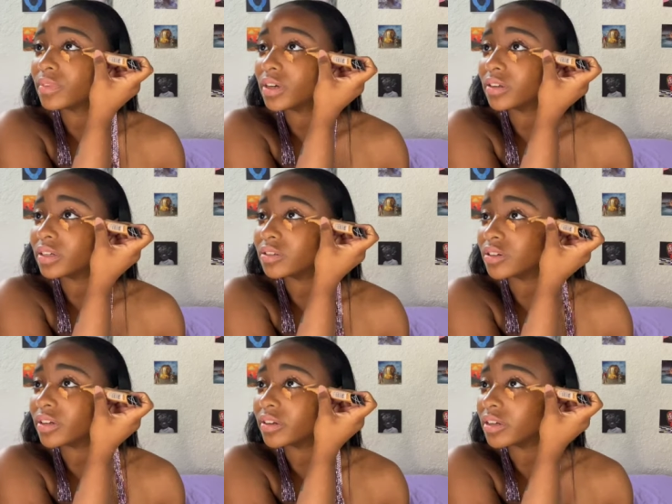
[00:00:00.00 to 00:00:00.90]
I like to
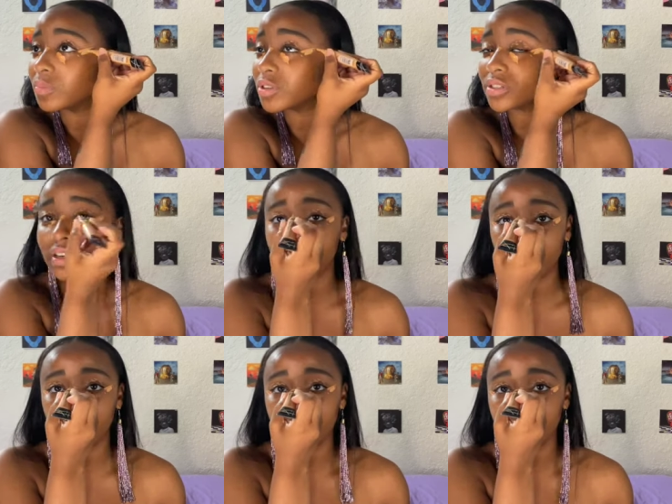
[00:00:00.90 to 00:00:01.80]
try their animal style
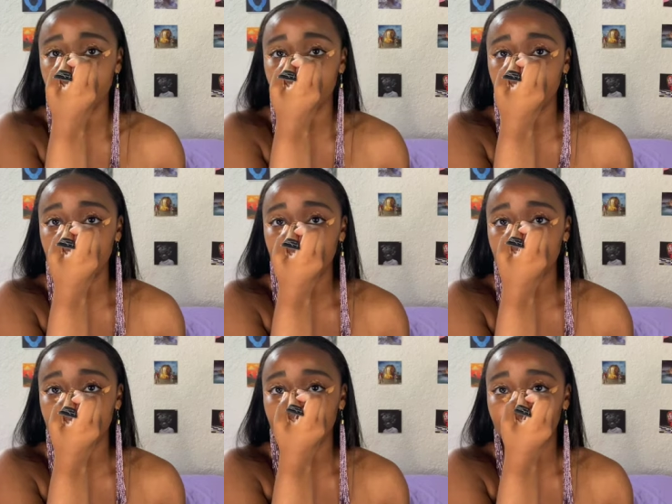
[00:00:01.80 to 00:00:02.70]
fries because who
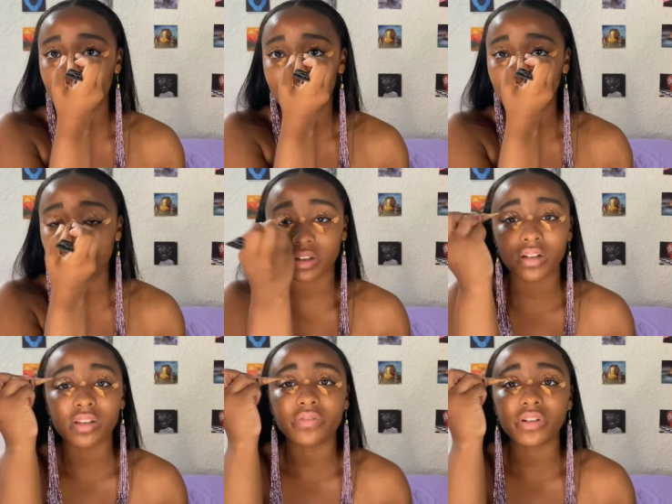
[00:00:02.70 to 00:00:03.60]
doesn't like French fries? I
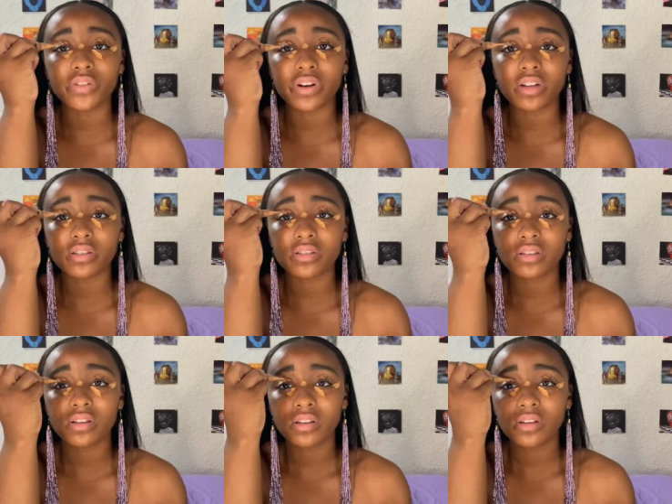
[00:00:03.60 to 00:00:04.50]
love French fries.
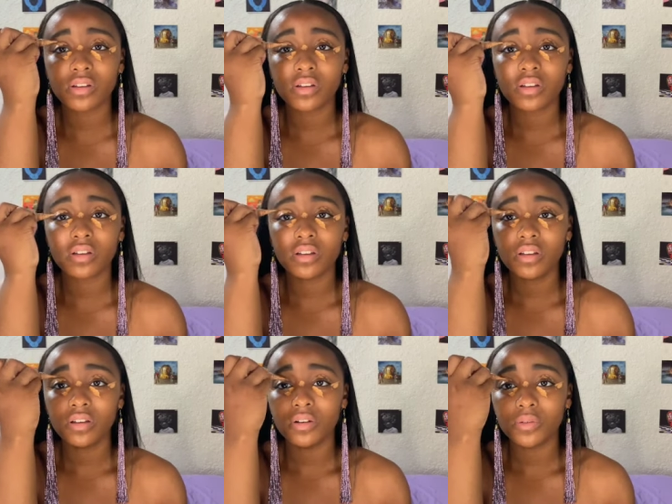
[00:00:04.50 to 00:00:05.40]

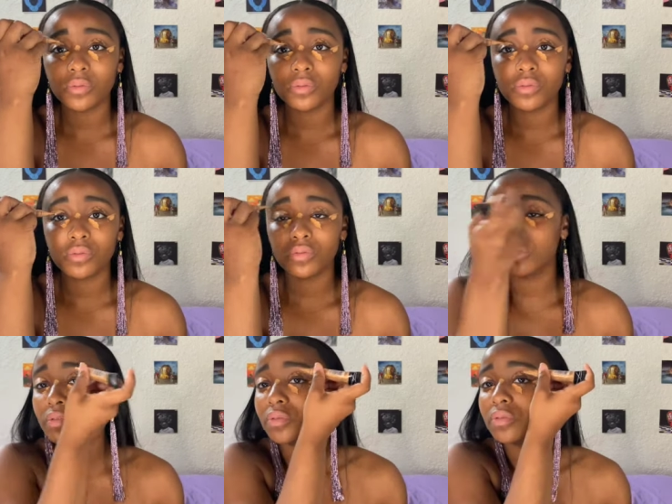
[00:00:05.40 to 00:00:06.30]
Mm.